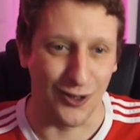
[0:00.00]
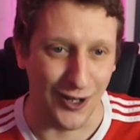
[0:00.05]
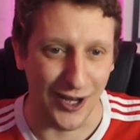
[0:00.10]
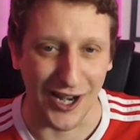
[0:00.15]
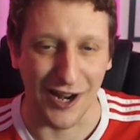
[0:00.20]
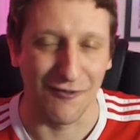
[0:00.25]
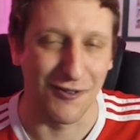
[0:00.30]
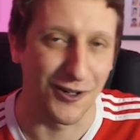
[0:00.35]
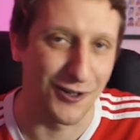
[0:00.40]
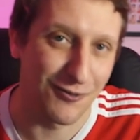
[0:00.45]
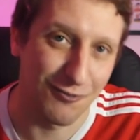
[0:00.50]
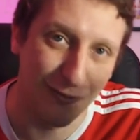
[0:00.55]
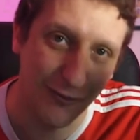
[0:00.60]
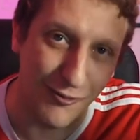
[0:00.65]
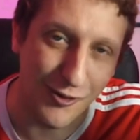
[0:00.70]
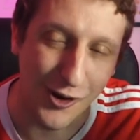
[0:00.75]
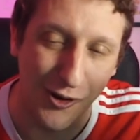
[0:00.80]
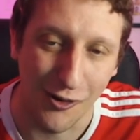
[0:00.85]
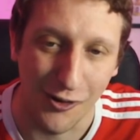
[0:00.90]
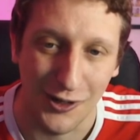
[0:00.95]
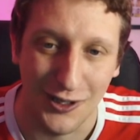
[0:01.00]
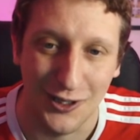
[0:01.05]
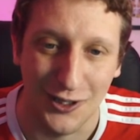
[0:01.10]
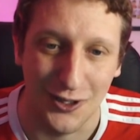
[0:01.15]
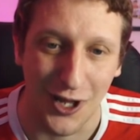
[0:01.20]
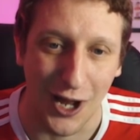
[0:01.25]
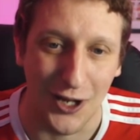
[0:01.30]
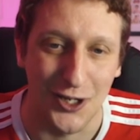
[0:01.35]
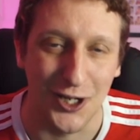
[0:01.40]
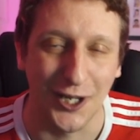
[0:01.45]
and then have a
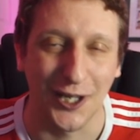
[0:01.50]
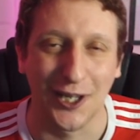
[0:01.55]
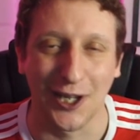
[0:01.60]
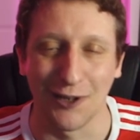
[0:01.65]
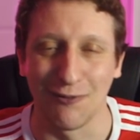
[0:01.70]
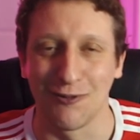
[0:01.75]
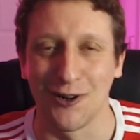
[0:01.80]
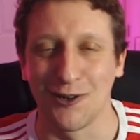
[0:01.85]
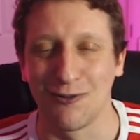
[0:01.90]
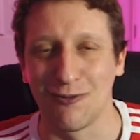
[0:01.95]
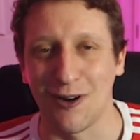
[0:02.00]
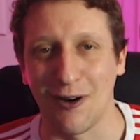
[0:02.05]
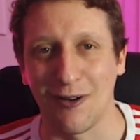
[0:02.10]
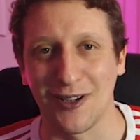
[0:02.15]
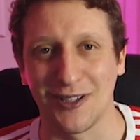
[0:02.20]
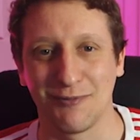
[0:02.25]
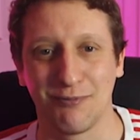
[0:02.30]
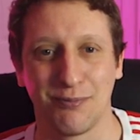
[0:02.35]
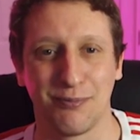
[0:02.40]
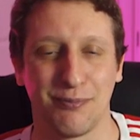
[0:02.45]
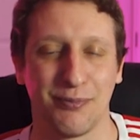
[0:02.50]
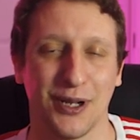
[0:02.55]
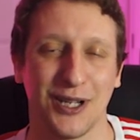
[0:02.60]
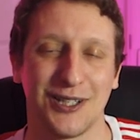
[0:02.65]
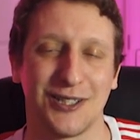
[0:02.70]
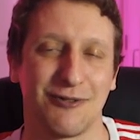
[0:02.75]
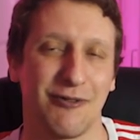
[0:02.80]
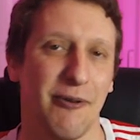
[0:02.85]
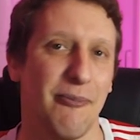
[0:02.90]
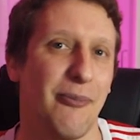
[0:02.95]
jinking run where he's
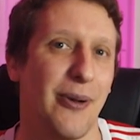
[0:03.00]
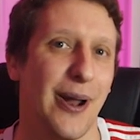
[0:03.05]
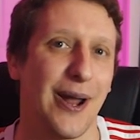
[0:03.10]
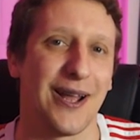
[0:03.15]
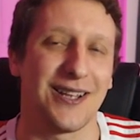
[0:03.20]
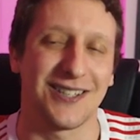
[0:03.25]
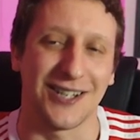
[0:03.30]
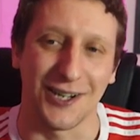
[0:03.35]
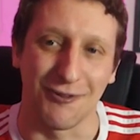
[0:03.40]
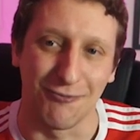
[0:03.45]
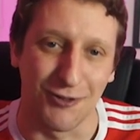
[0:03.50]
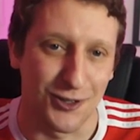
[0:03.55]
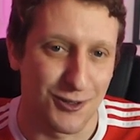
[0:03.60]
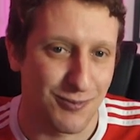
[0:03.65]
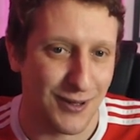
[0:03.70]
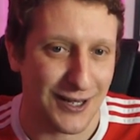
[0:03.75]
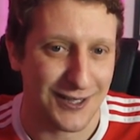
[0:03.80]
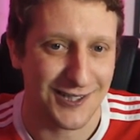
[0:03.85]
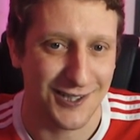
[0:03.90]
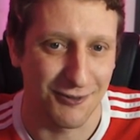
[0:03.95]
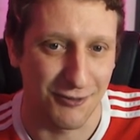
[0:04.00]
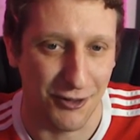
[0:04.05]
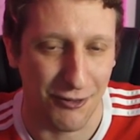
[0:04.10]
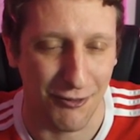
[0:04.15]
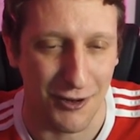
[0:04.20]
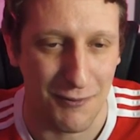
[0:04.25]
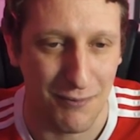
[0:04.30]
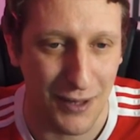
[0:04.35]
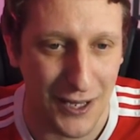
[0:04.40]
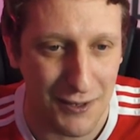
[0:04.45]
blistering pace and he runs past 2 or
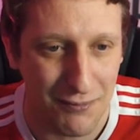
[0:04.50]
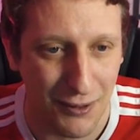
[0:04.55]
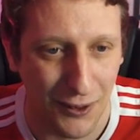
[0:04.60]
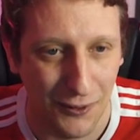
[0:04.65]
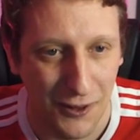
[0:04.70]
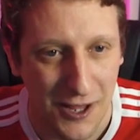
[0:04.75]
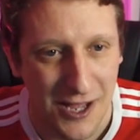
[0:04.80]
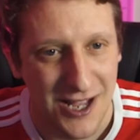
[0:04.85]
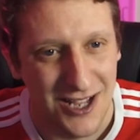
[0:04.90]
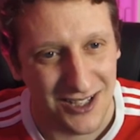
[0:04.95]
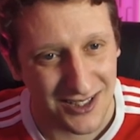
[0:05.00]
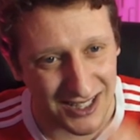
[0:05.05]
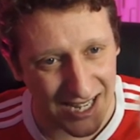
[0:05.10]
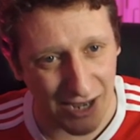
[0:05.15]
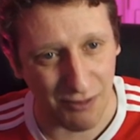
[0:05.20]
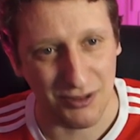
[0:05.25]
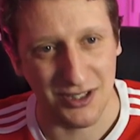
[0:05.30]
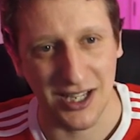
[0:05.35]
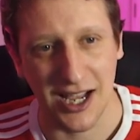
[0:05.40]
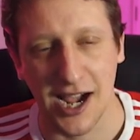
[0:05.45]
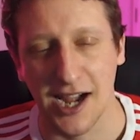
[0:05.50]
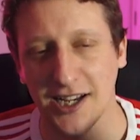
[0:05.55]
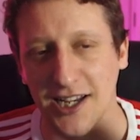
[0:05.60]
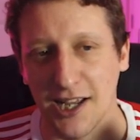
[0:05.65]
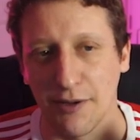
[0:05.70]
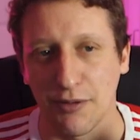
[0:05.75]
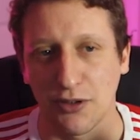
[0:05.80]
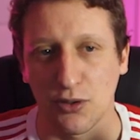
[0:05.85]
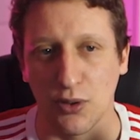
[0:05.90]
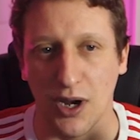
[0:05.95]
3 people. So that was the
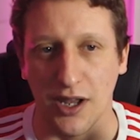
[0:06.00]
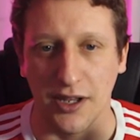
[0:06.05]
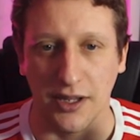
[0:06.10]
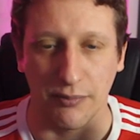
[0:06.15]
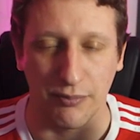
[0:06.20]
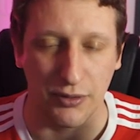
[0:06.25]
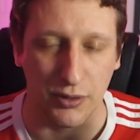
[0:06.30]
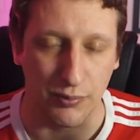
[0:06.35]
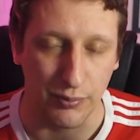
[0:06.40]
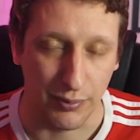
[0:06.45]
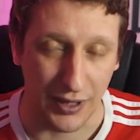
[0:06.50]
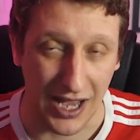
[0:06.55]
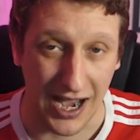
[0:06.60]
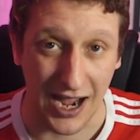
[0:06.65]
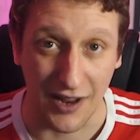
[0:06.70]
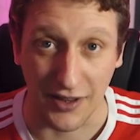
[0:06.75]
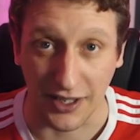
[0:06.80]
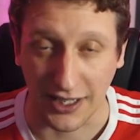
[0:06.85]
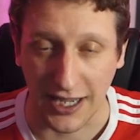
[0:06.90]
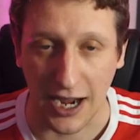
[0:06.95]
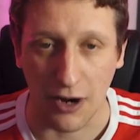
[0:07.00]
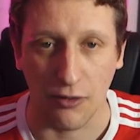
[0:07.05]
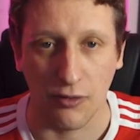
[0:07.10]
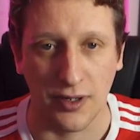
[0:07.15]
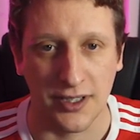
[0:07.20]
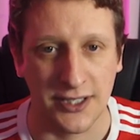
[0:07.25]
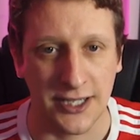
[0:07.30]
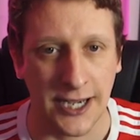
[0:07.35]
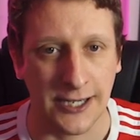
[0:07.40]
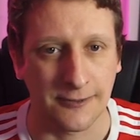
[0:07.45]
idea behind the
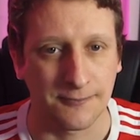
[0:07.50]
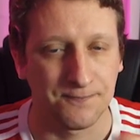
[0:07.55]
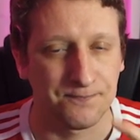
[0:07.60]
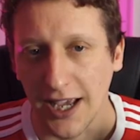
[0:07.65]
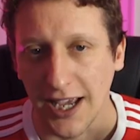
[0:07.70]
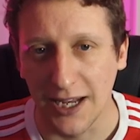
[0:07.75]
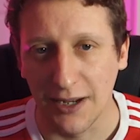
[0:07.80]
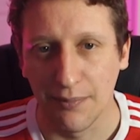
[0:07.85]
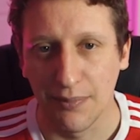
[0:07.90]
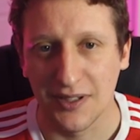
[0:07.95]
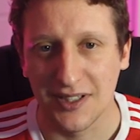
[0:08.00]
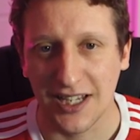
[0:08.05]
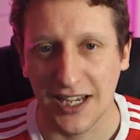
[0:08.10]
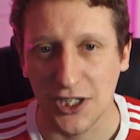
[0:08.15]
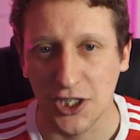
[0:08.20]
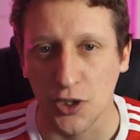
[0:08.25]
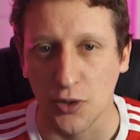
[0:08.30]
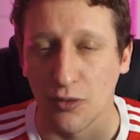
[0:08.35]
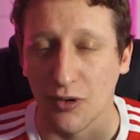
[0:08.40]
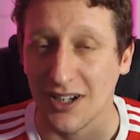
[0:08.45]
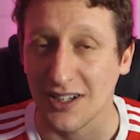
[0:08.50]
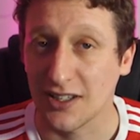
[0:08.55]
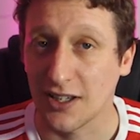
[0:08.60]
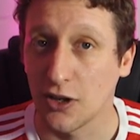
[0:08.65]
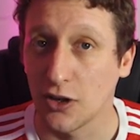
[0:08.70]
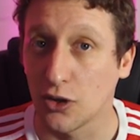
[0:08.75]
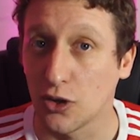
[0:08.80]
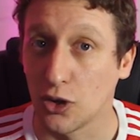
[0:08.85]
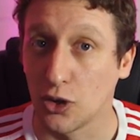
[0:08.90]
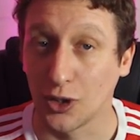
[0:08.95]
counter-attack. In possession, we're asking
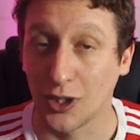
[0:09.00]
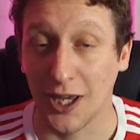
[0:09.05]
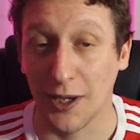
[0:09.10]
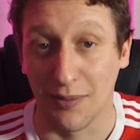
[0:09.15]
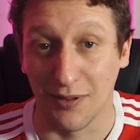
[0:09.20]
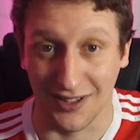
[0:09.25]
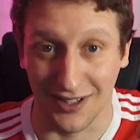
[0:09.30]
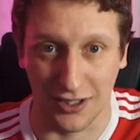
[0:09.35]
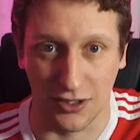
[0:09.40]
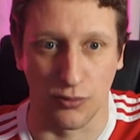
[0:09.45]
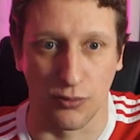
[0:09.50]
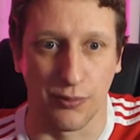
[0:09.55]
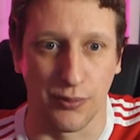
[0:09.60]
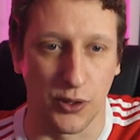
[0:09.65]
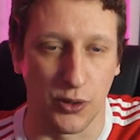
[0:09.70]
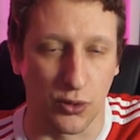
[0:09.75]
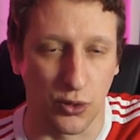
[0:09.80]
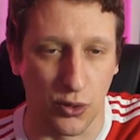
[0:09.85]
the goalkeeper to distribute